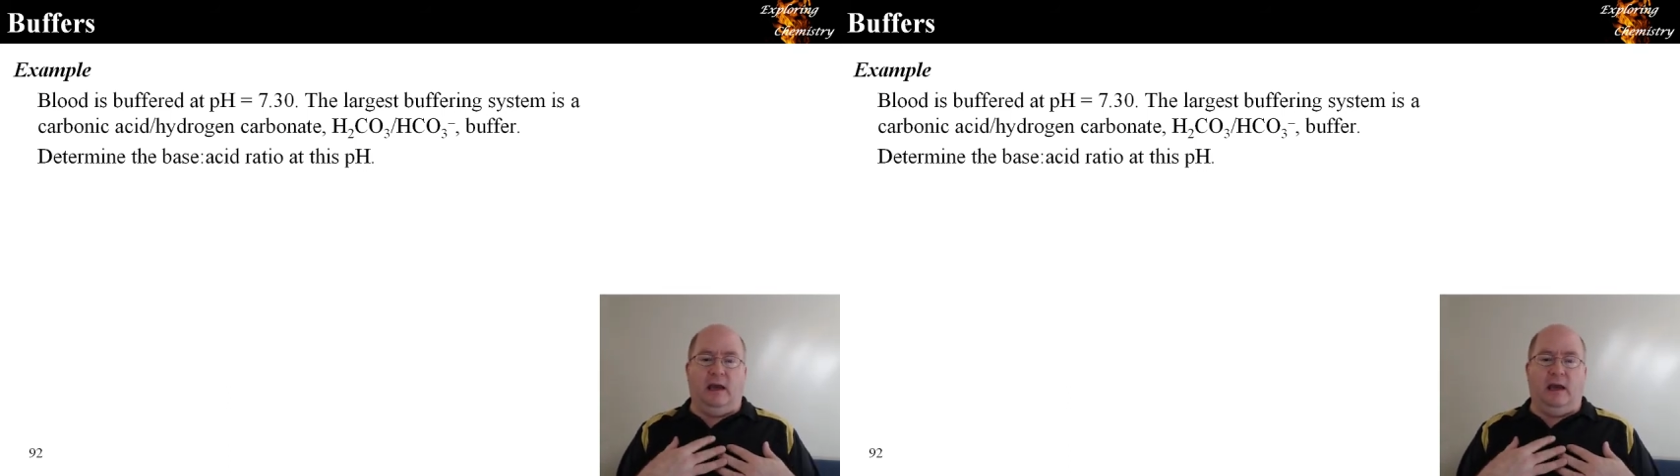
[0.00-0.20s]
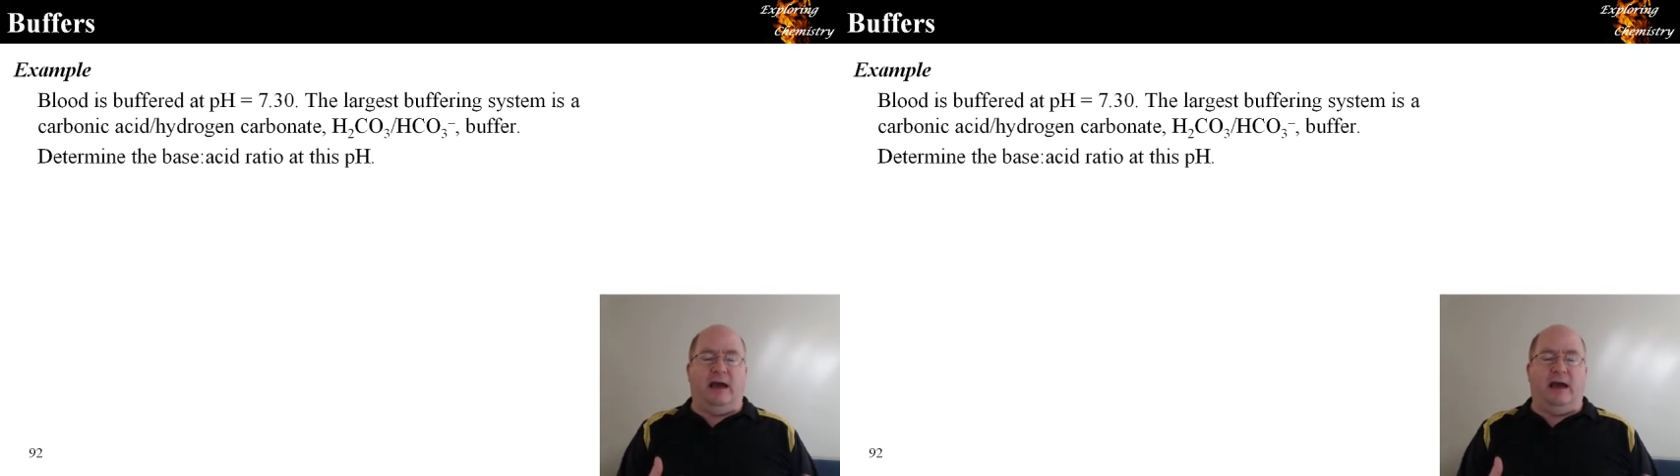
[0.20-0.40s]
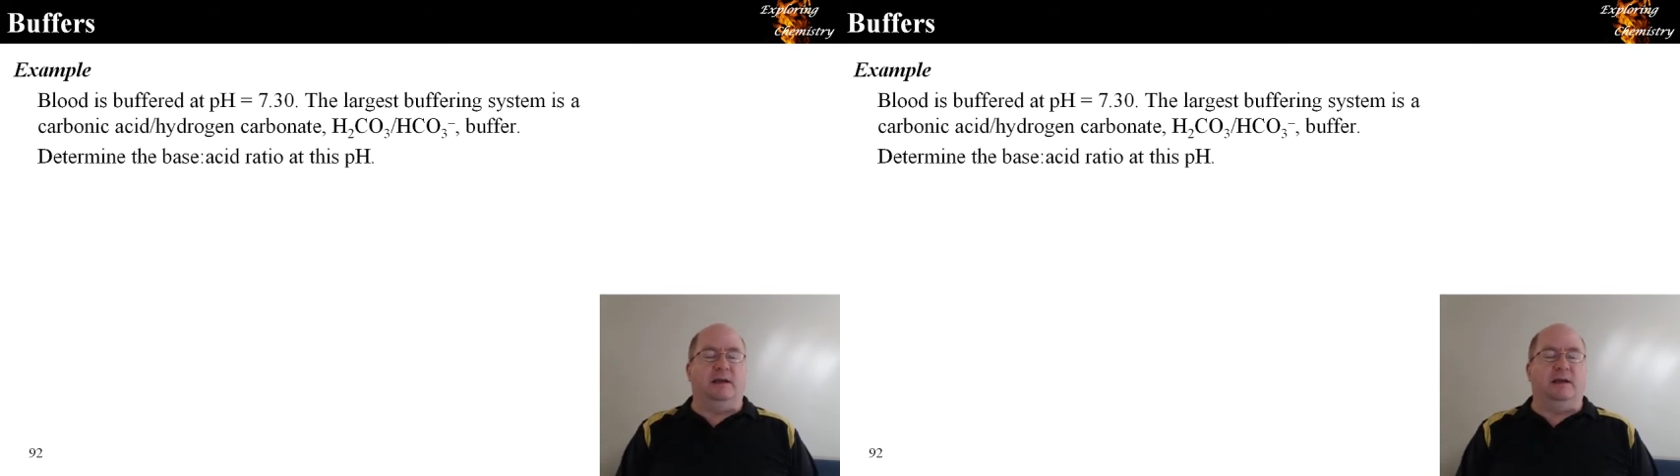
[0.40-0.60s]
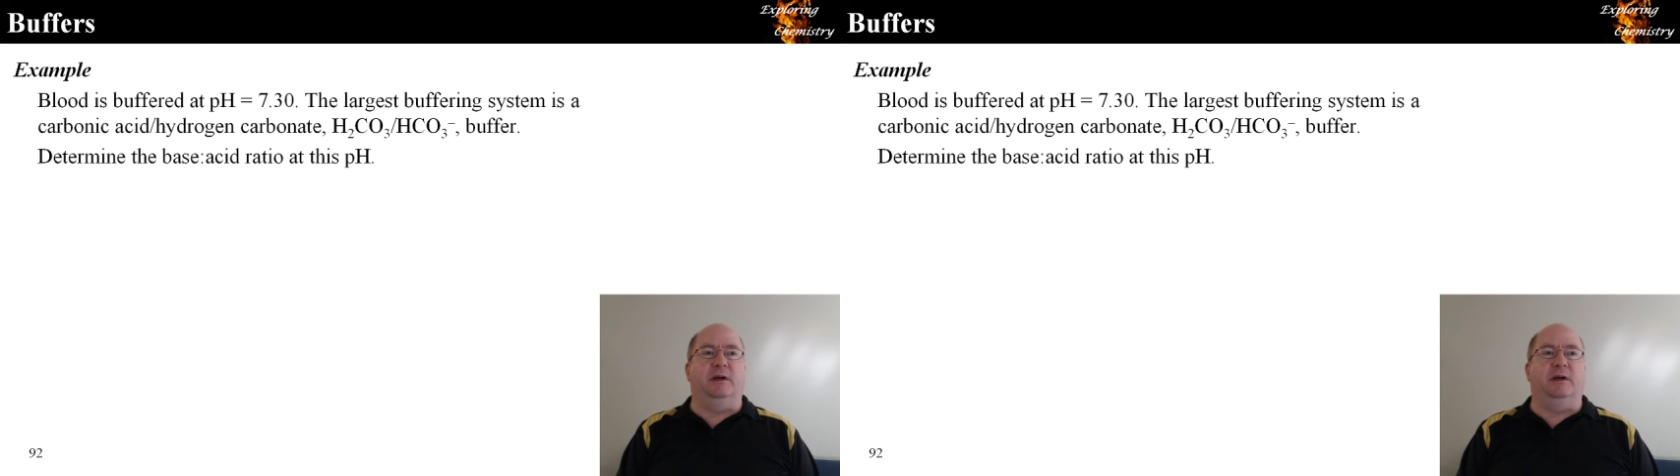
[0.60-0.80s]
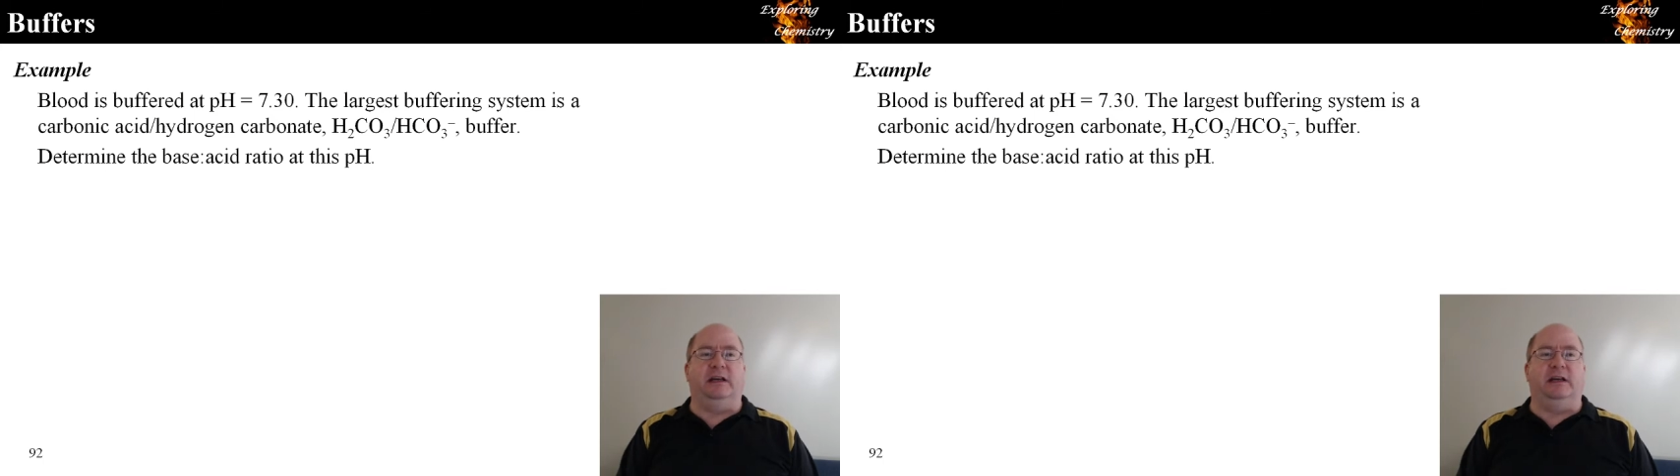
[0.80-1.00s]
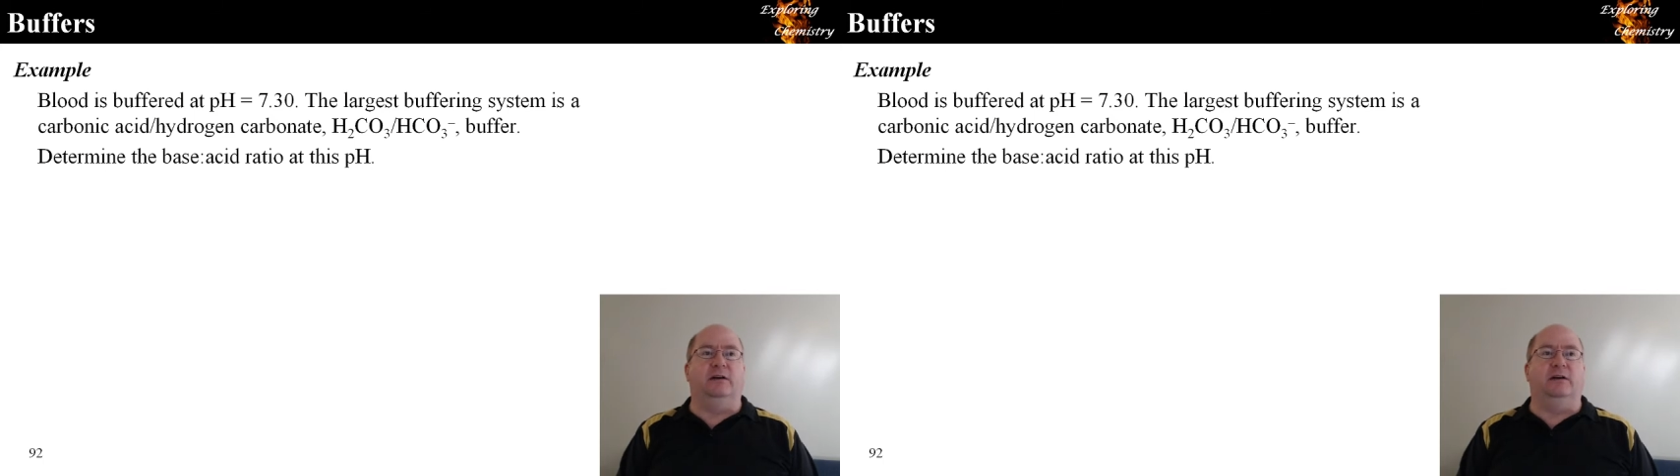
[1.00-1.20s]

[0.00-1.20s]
have the ability to